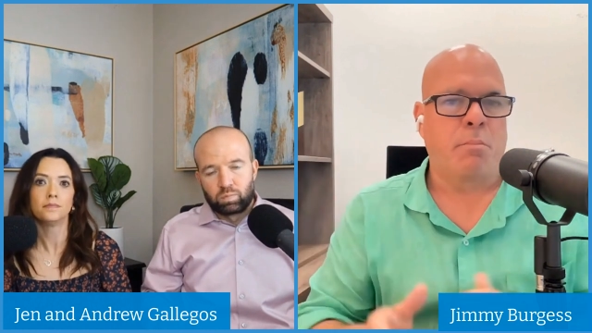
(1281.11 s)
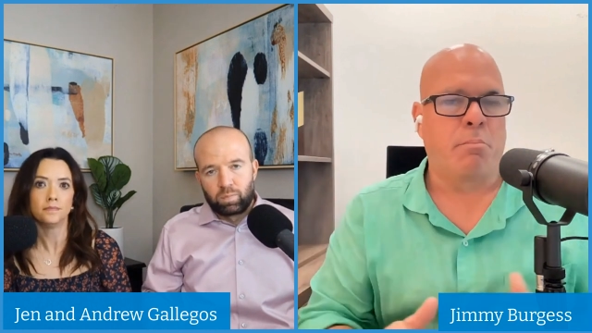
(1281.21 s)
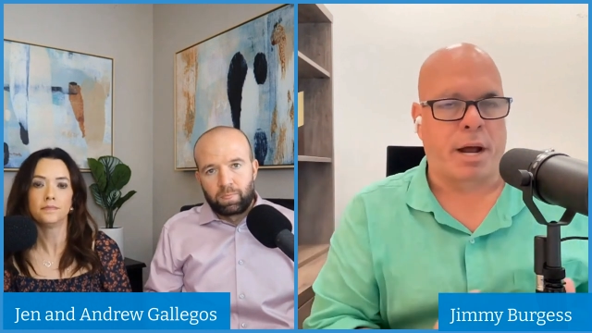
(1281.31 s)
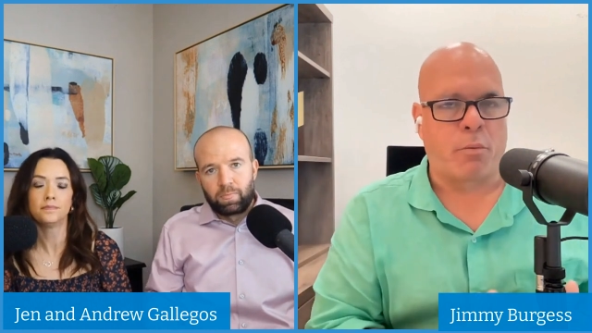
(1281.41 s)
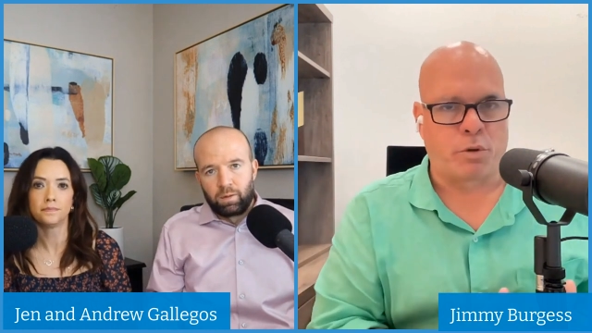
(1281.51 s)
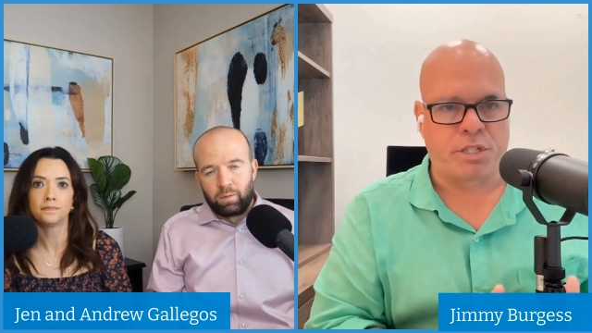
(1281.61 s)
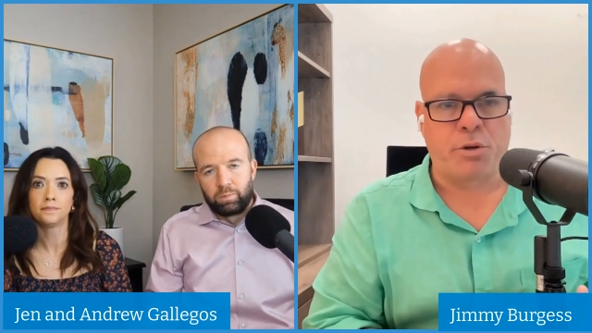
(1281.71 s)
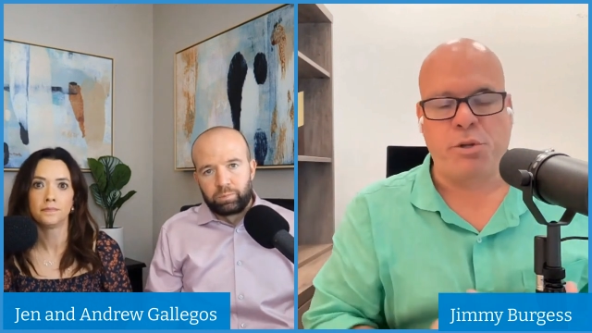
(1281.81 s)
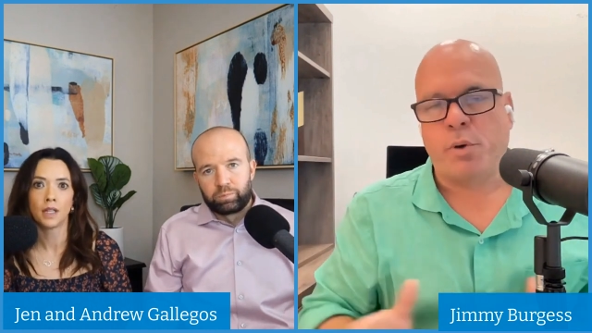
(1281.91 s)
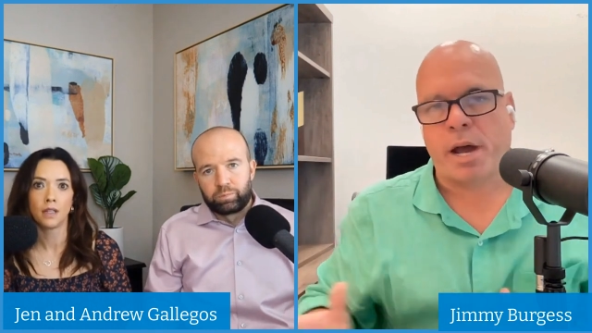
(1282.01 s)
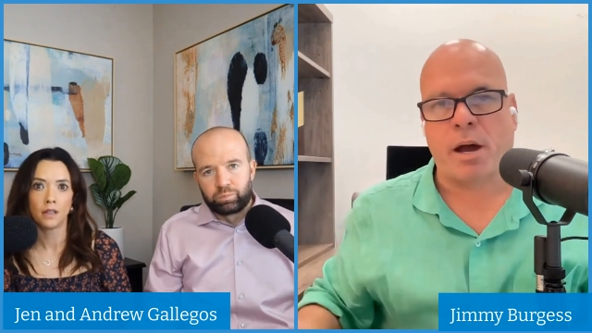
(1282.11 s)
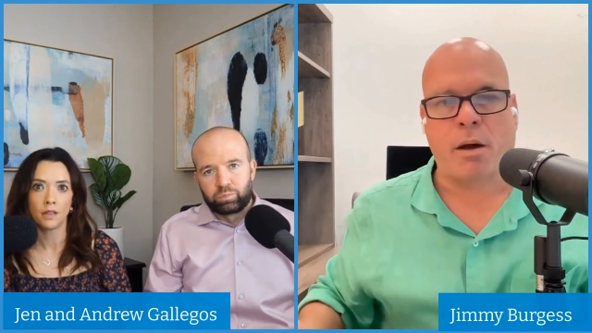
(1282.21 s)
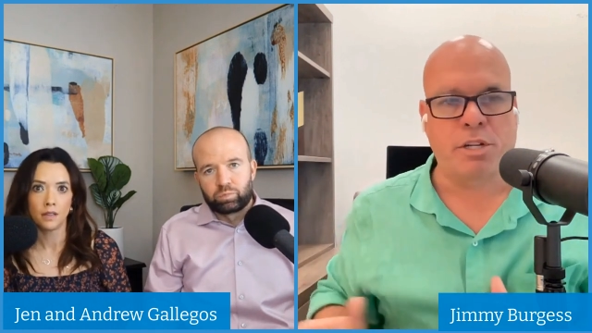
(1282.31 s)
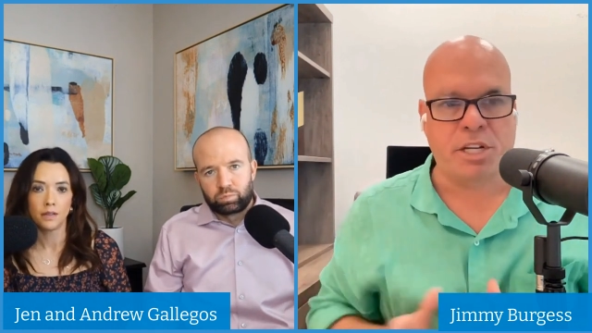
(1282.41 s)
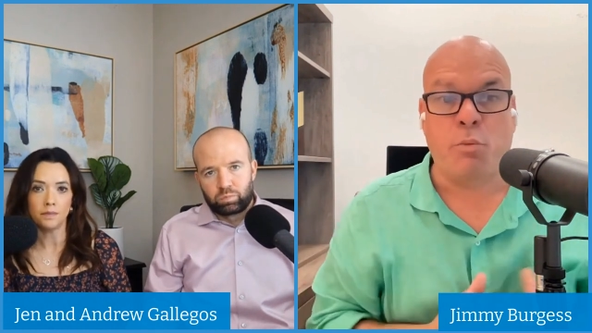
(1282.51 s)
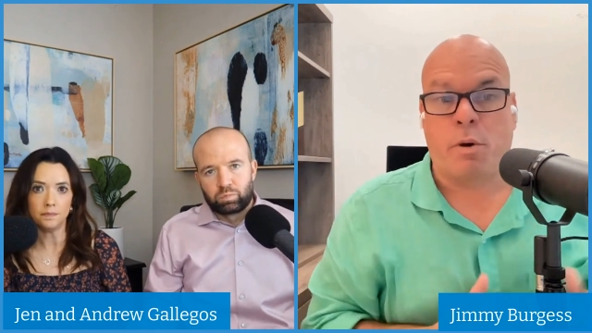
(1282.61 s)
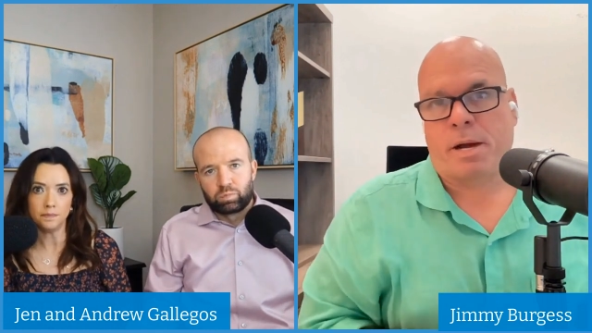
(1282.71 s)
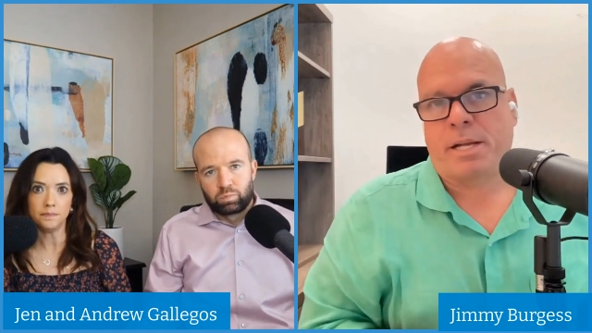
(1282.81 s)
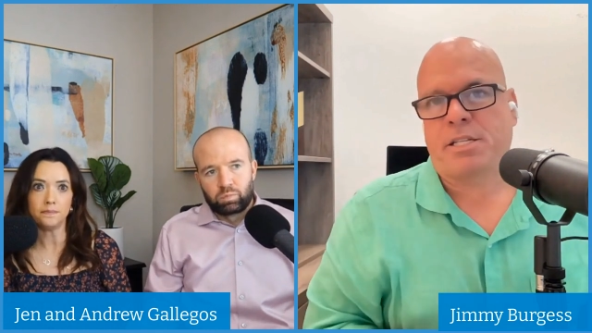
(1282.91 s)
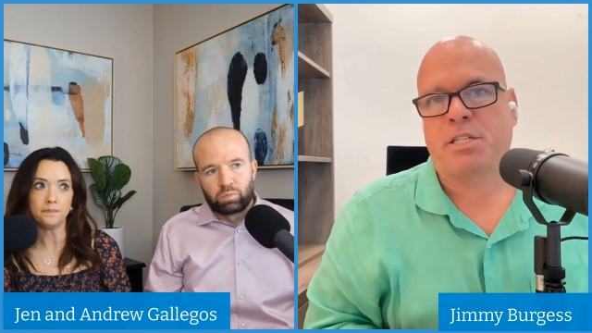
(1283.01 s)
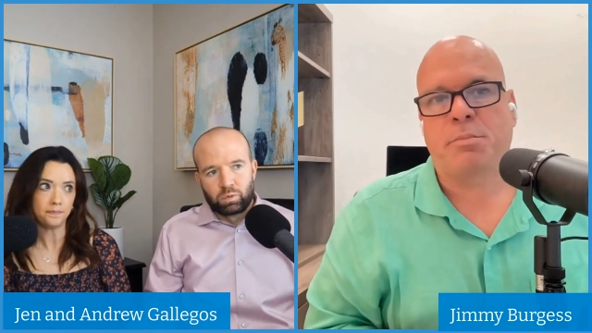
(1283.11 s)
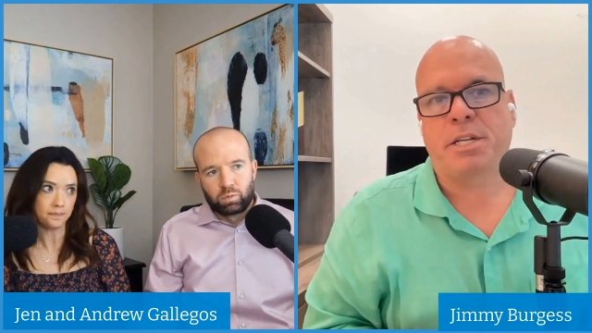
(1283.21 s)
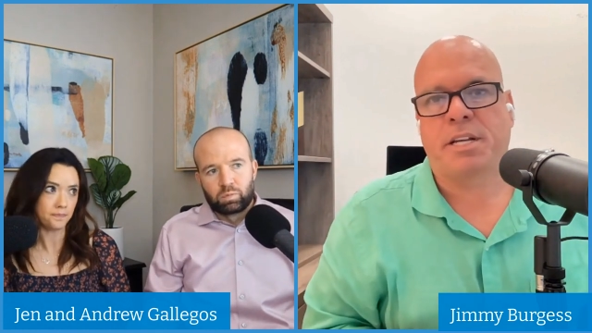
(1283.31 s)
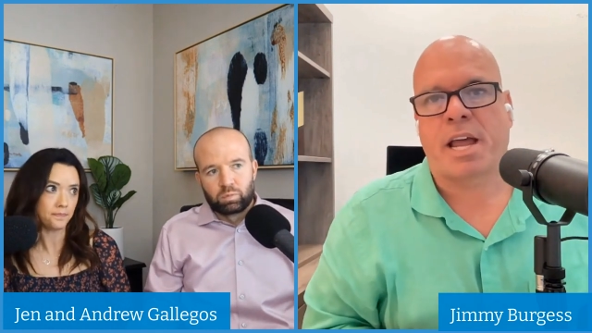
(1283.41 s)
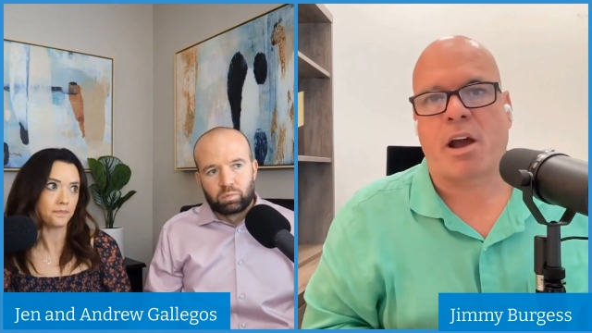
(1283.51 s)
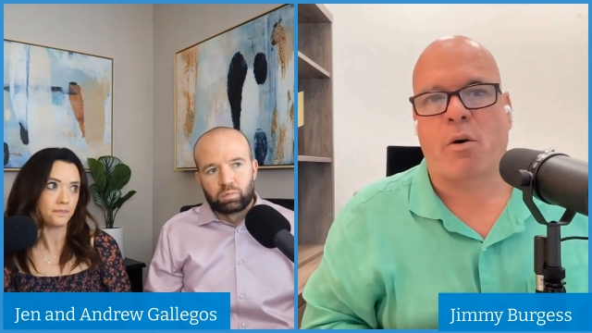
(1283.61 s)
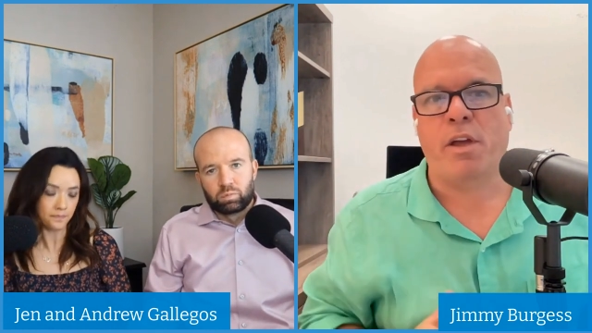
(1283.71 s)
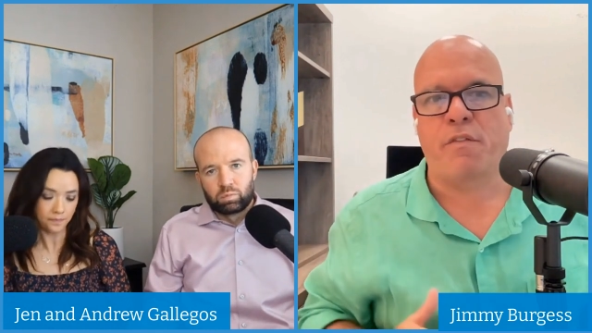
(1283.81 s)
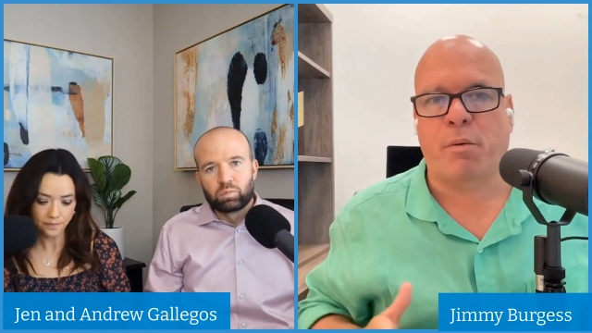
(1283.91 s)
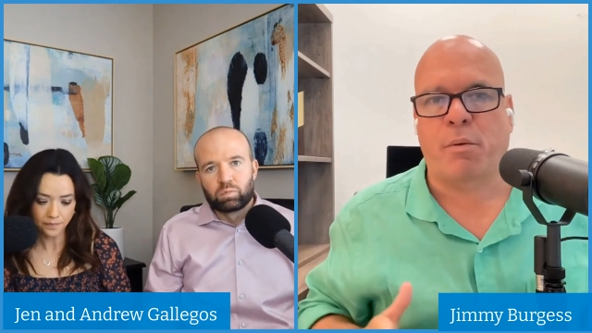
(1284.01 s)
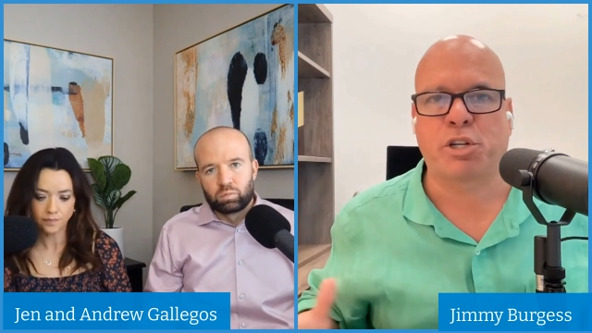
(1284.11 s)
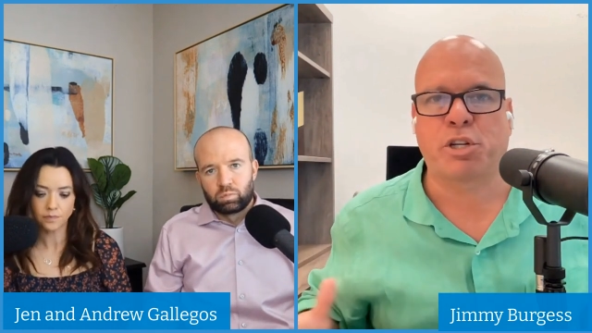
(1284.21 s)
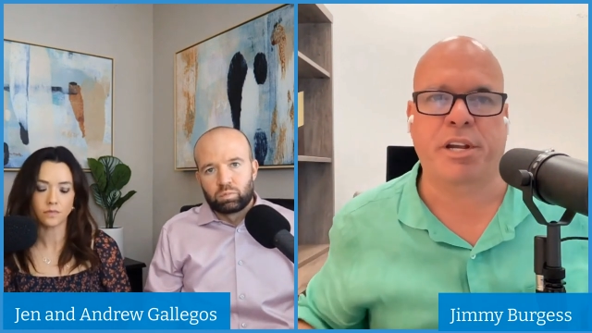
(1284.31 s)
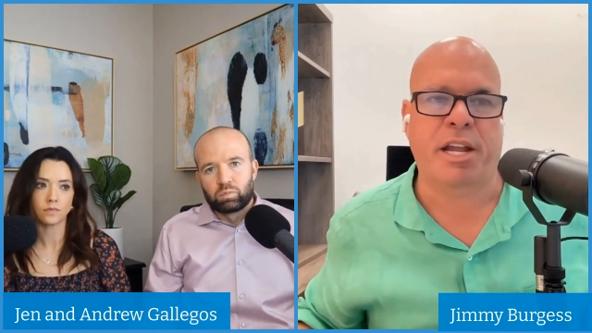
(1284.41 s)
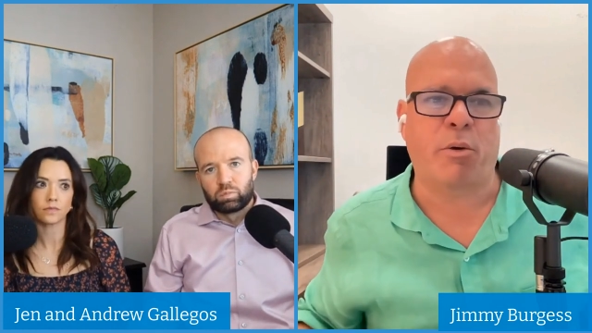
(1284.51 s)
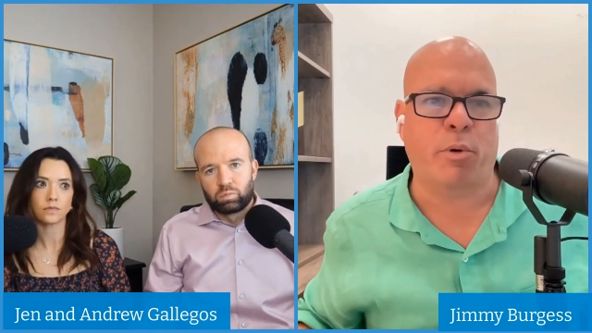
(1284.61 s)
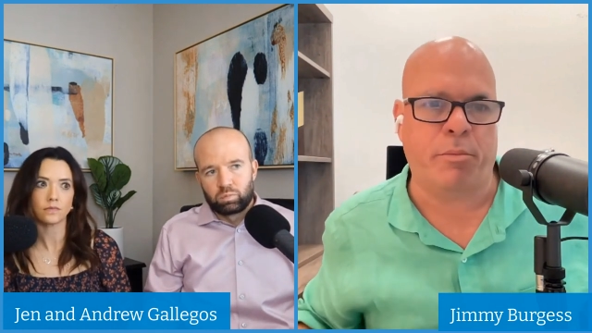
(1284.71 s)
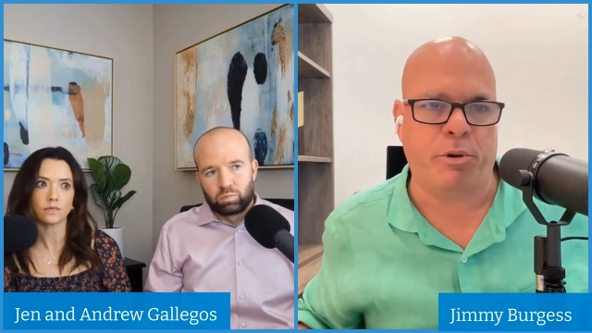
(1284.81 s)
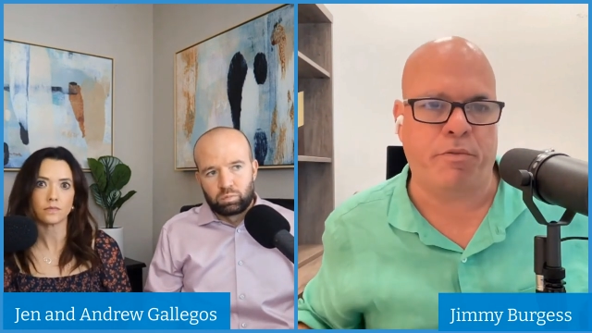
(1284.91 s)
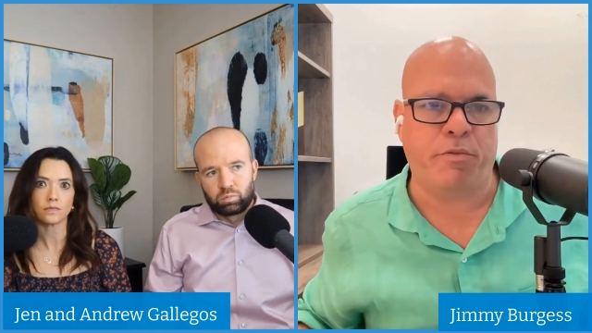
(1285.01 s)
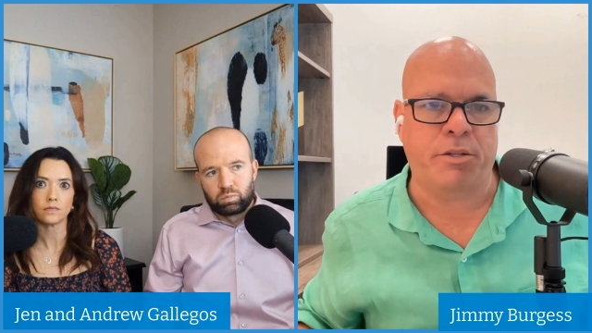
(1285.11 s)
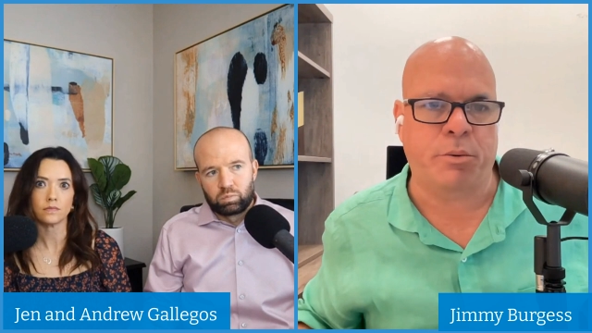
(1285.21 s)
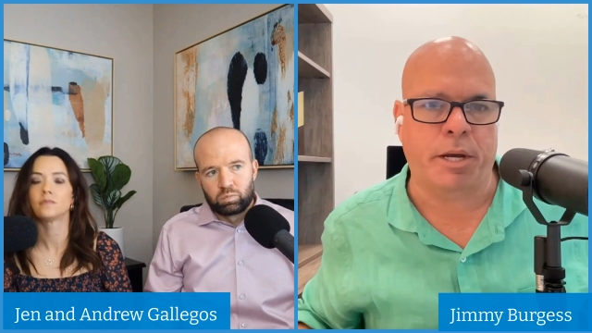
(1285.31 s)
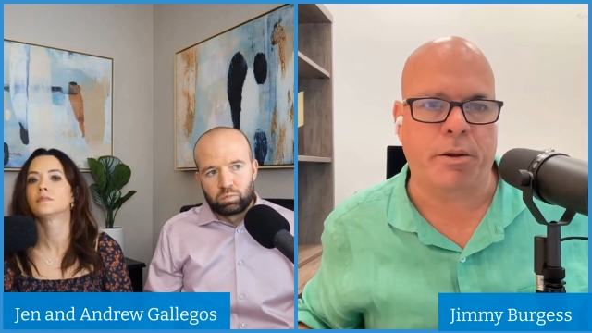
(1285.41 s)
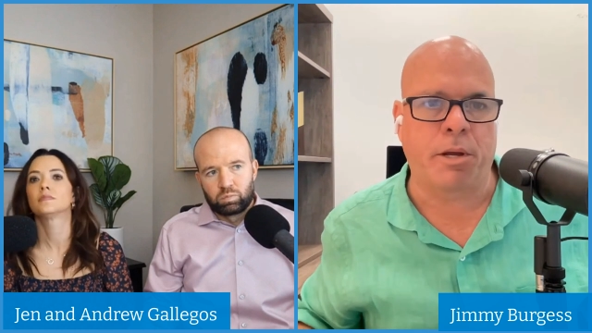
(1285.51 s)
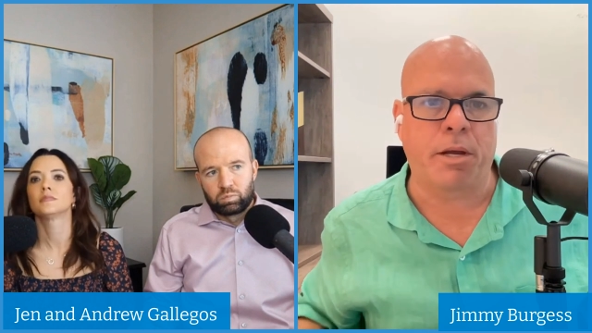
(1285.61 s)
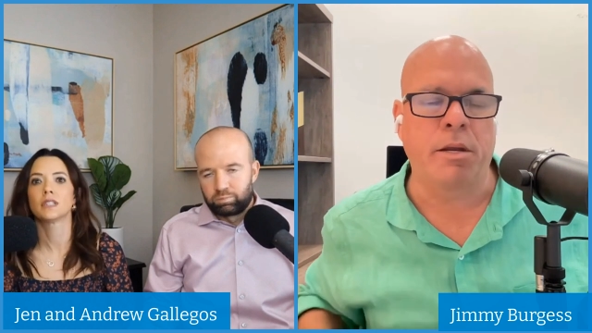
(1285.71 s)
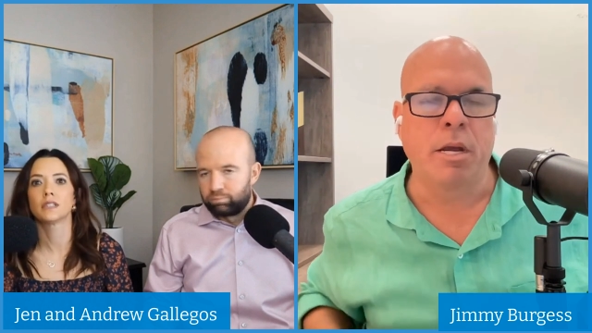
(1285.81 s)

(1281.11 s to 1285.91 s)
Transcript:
Speaker 1: But mm -hmm. I mm-hmm. will tell you how I want to tell you what my mm-hmm. system is and how if I were starting now what I would do if that's okay. Okay.